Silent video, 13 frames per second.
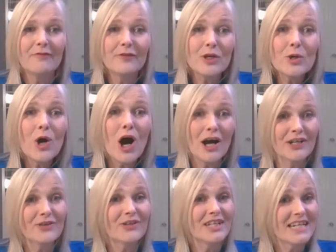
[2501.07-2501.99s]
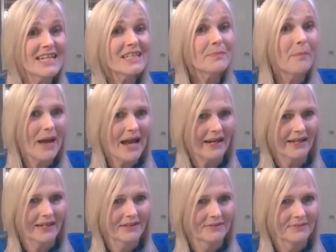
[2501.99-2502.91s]
A few hundred years back,
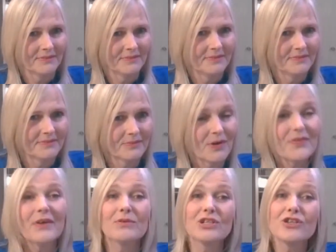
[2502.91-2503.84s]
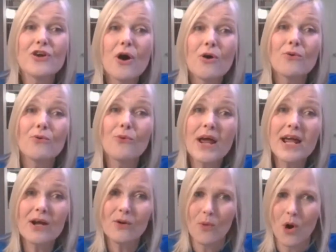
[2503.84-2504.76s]
when there was no
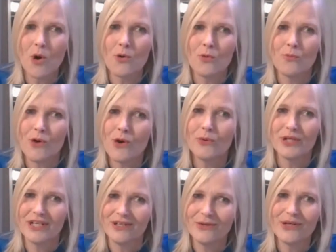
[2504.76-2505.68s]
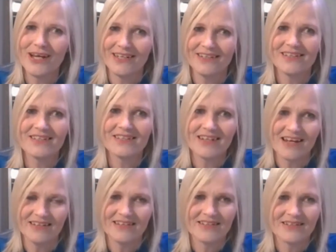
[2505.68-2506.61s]
railroad in the United
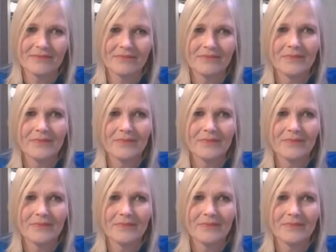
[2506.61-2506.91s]
States,